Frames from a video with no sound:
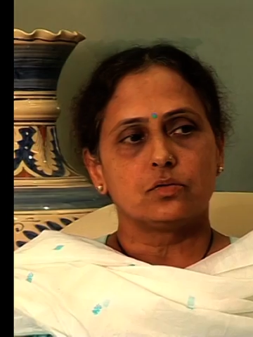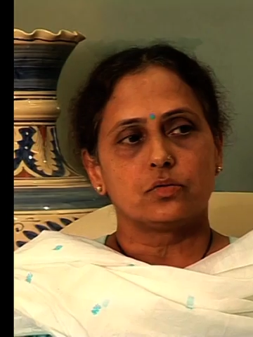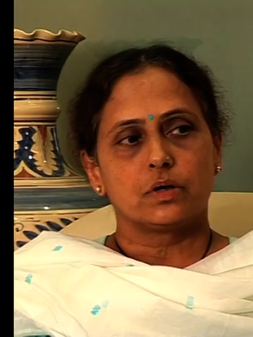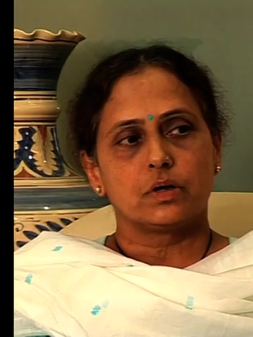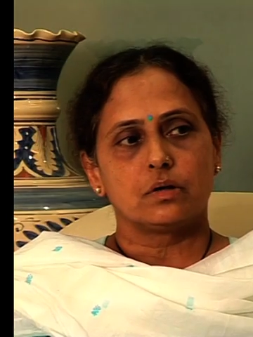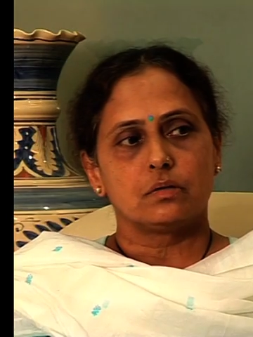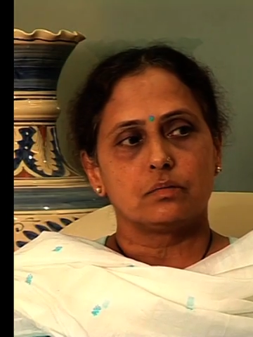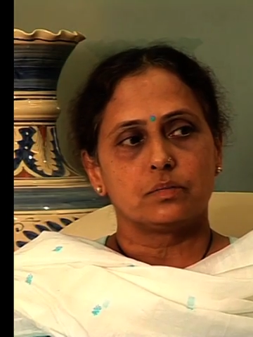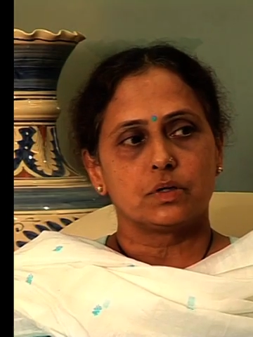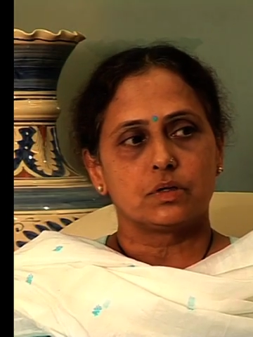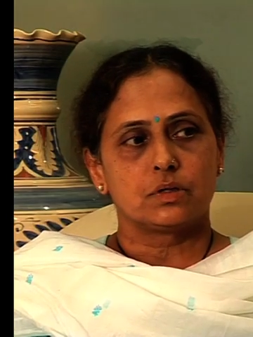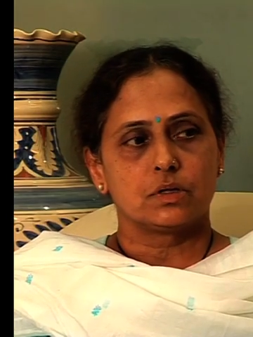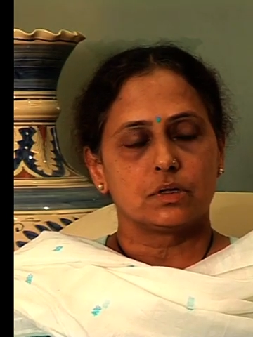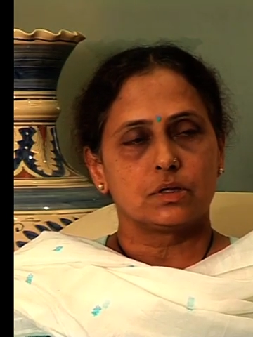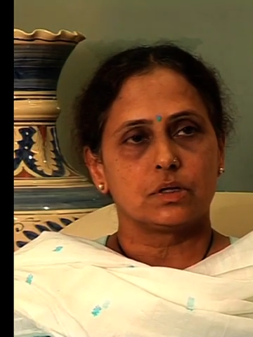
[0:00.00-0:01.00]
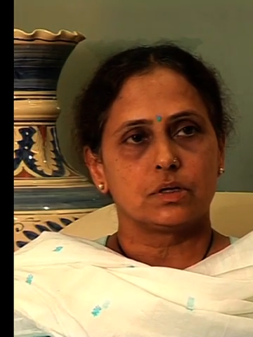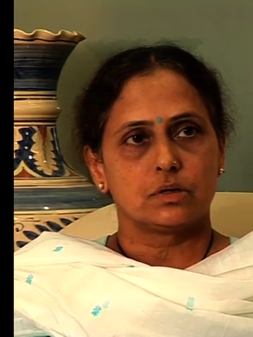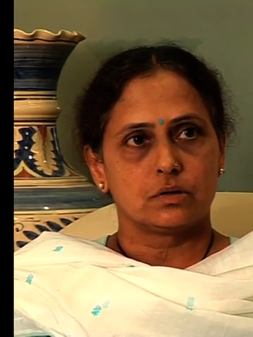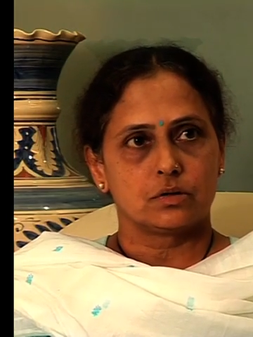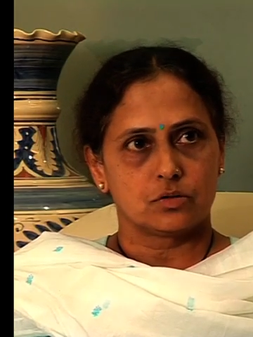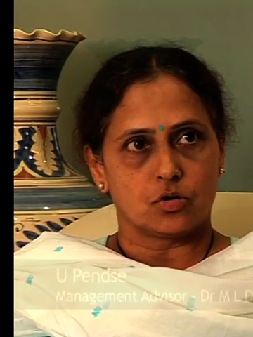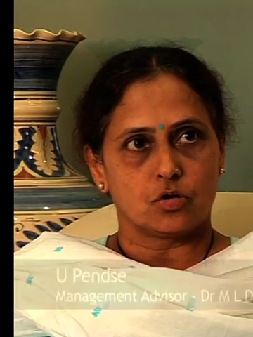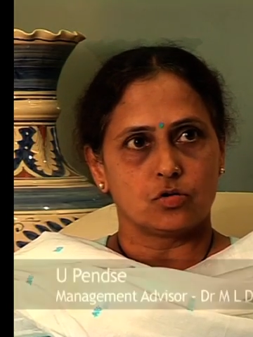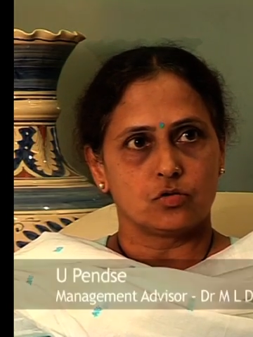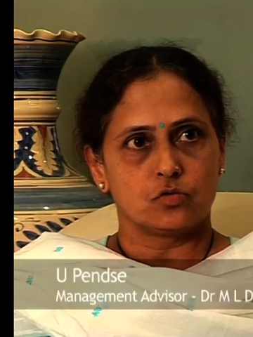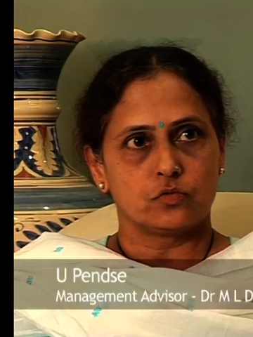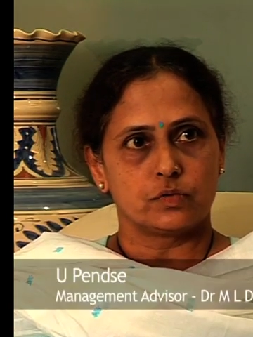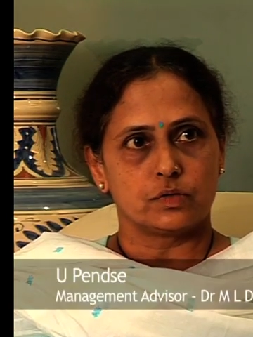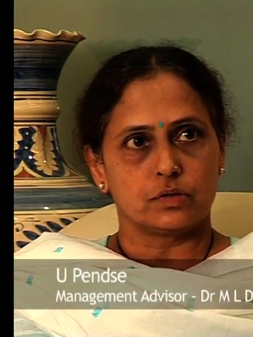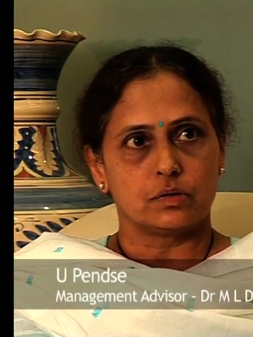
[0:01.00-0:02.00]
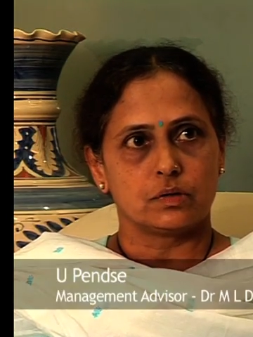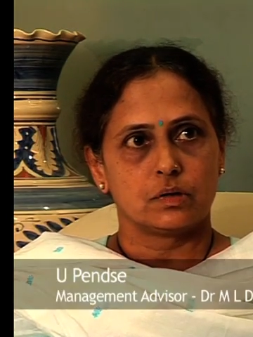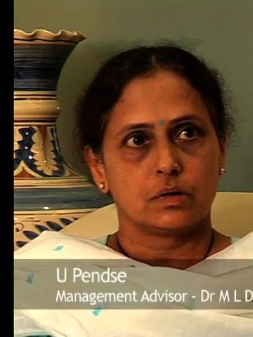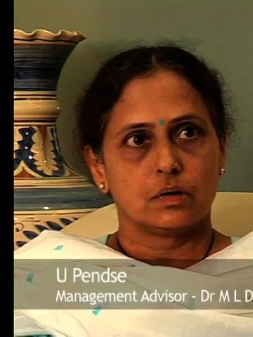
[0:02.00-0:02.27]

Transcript: Today, business leaders all over